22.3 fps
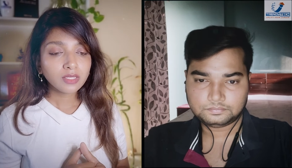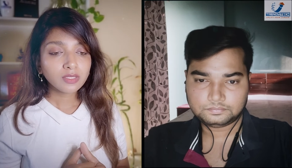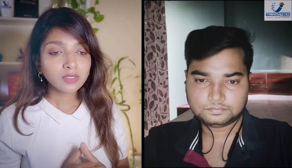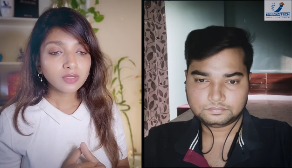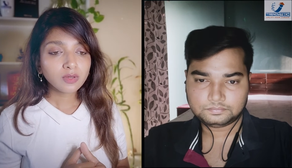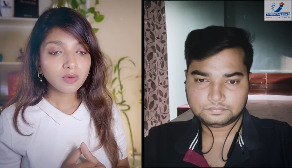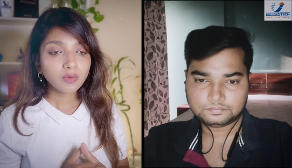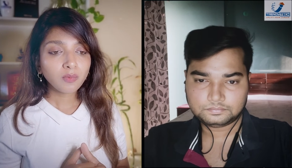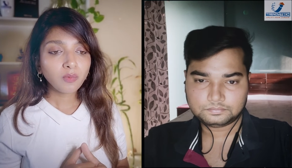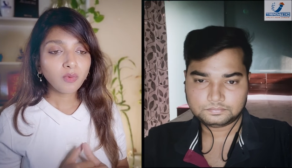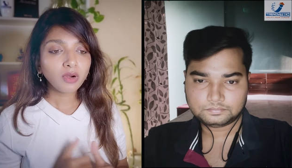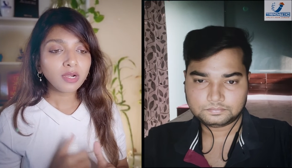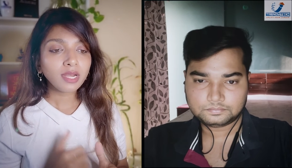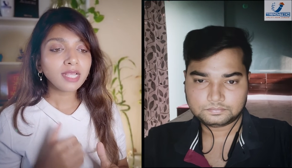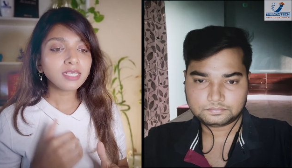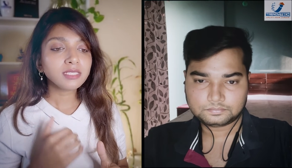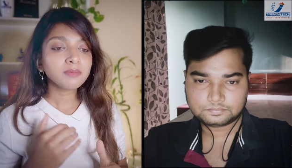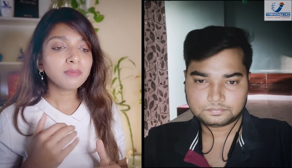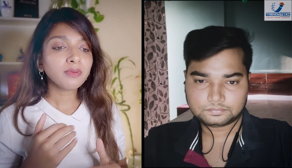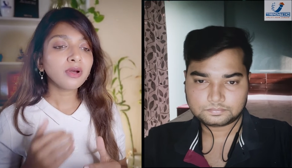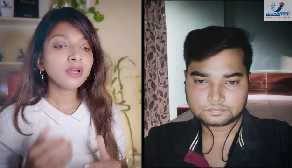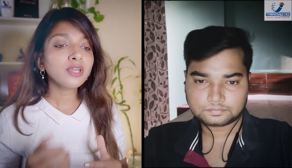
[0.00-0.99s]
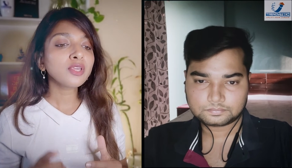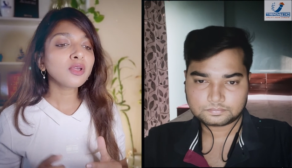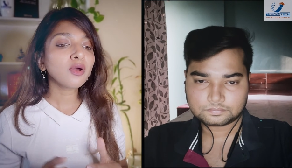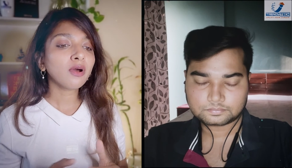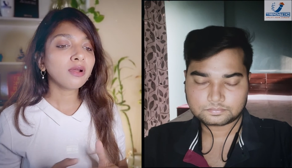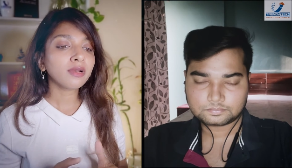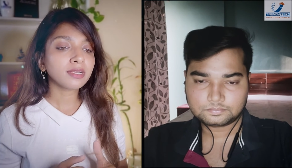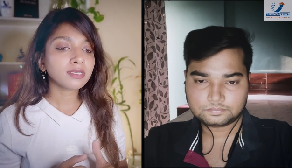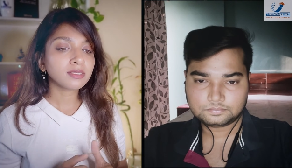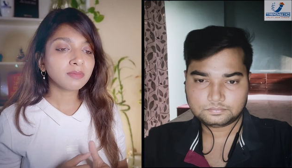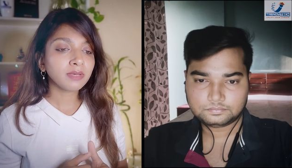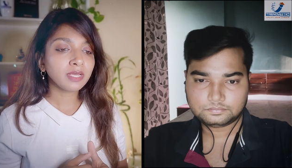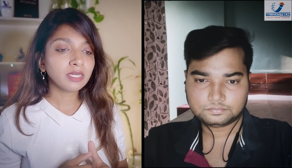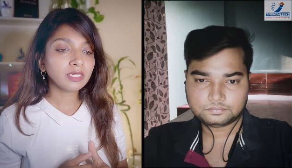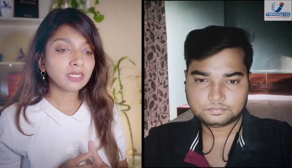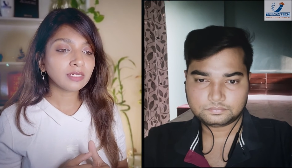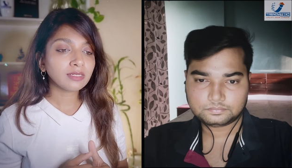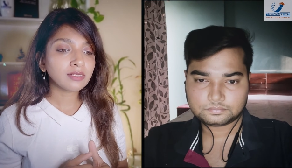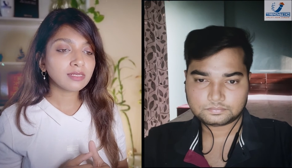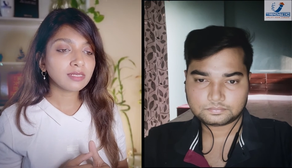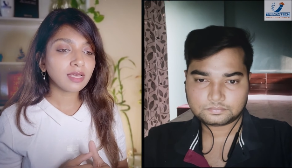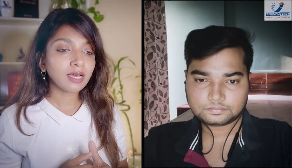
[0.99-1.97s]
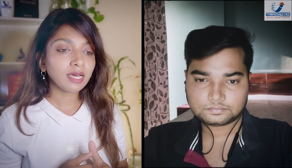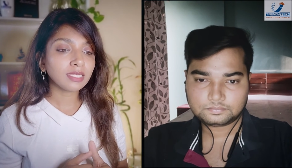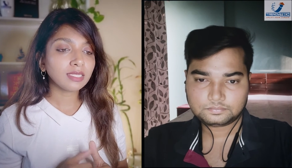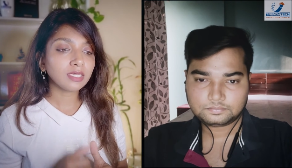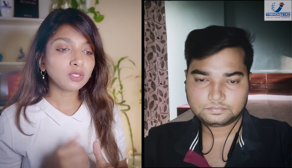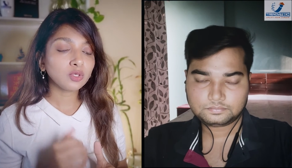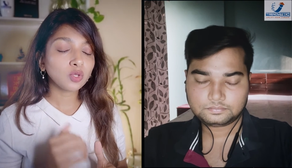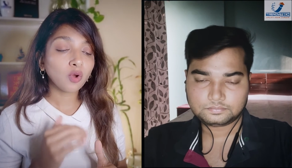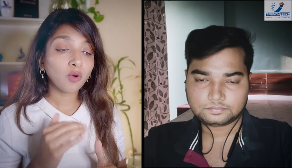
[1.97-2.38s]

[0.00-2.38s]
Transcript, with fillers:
Speaker 1: So what as per your experience are the